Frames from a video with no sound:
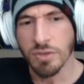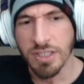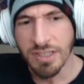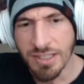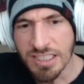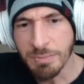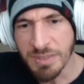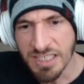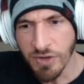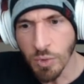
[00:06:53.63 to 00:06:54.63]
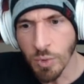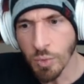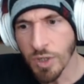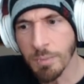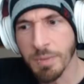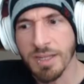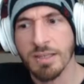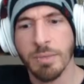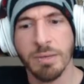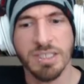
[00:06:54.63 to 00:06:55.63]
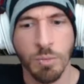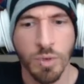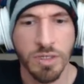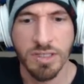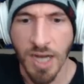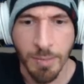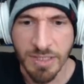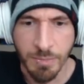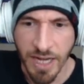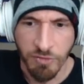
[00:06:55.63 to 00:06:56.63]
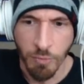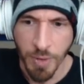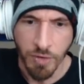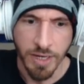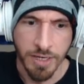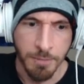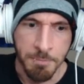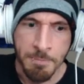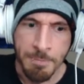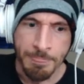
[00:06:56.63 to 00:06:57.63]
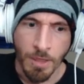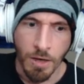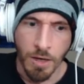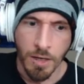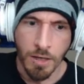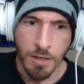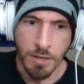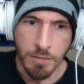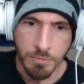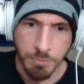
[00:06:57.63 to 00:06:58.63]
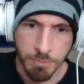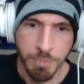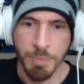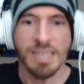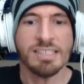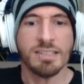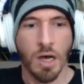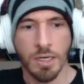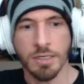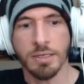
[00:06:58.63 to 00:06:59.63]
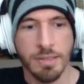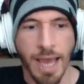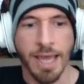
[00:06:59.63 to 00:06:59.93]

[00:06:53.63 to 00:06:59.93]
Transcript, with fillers: this specific one would work, but I think maybe someone in the comments might have a better idea uh, based on that.